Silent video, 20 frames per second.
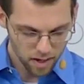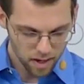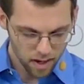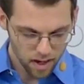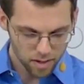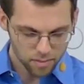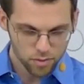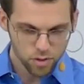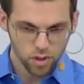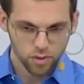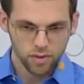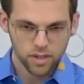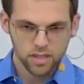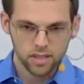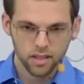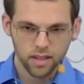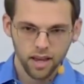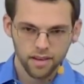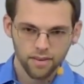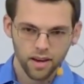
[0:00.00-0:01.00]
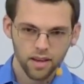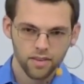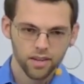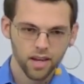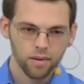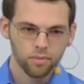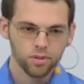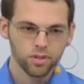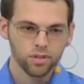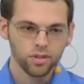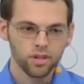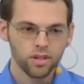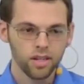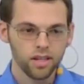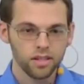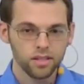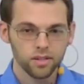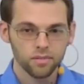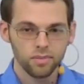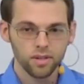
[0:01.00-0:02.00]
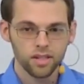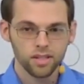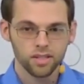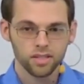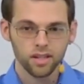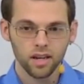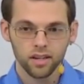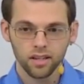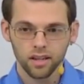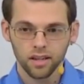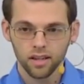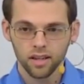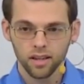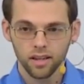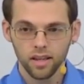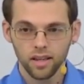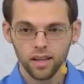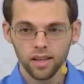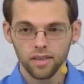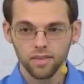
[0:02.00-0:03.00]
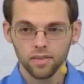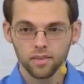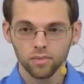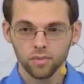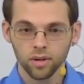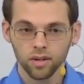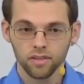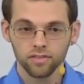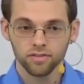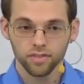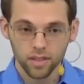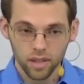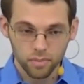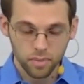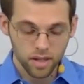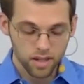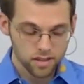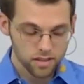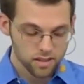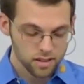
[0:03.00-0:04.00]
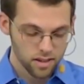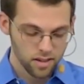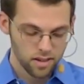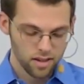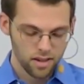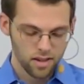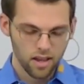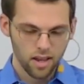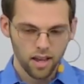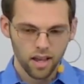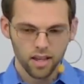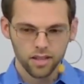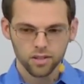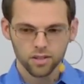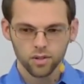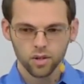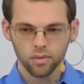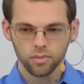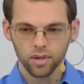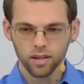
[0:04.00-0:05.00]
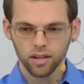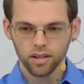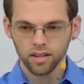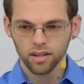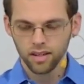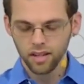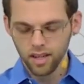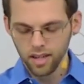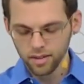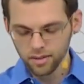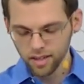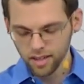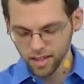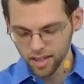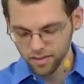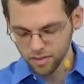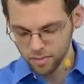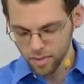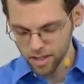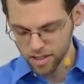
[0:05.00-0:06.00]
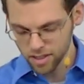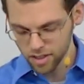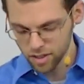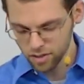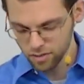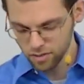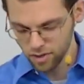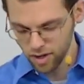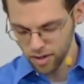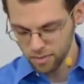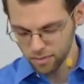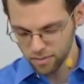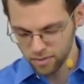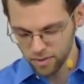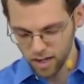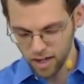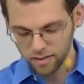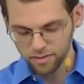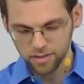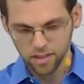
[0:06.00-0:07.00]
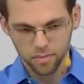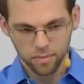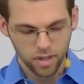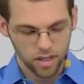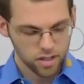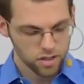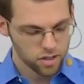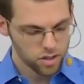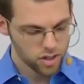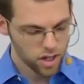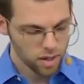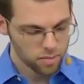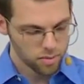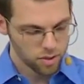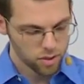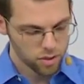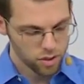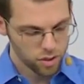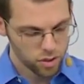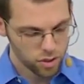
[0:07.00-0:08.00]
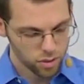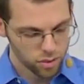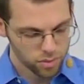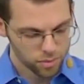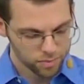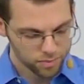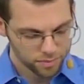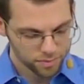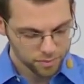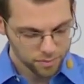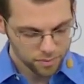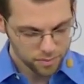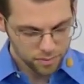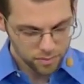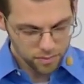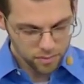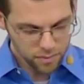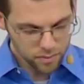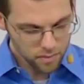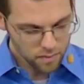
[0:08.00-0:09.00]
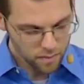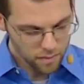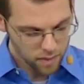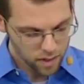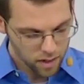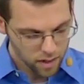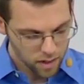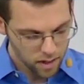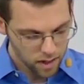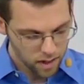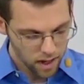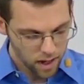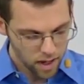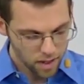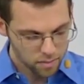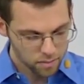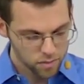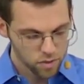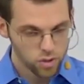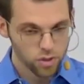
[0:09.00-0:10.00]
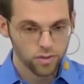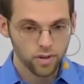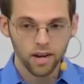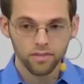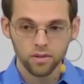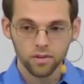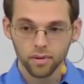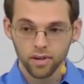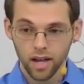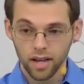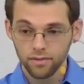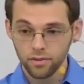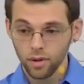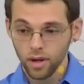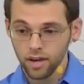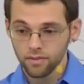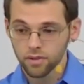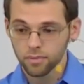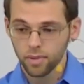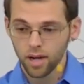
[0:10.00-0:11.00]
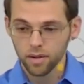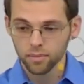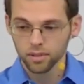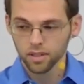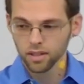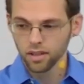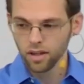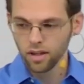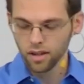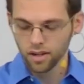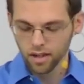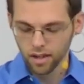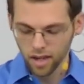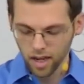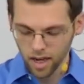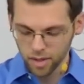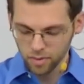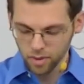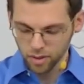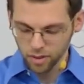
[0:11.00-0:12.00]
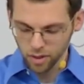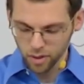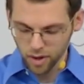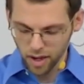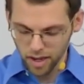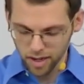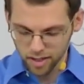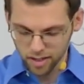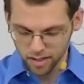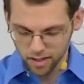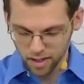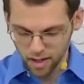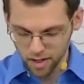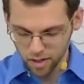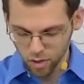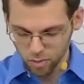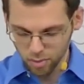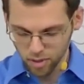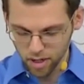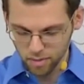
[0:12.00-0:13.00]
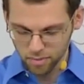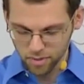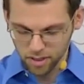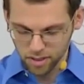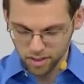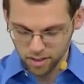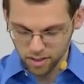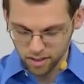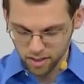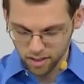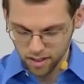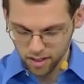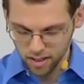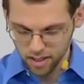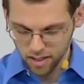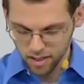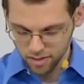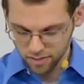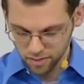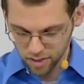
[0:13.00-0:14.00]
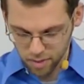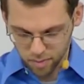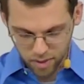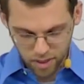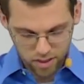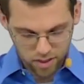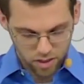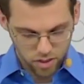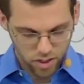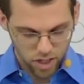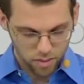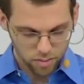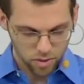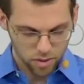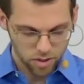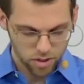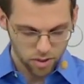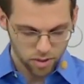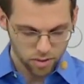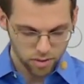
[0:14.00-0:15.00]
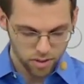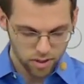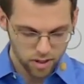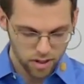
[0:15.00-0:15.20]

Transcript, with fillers: Um, so, recently I've had the opportunity to be studying in the book of Philippians, and so I'm going to give a message from uh, Philippians chapter 2. Um, so, if you, have your, if you have your Bible along, um, you can go ahead and, and open up to Philippians chapter 2.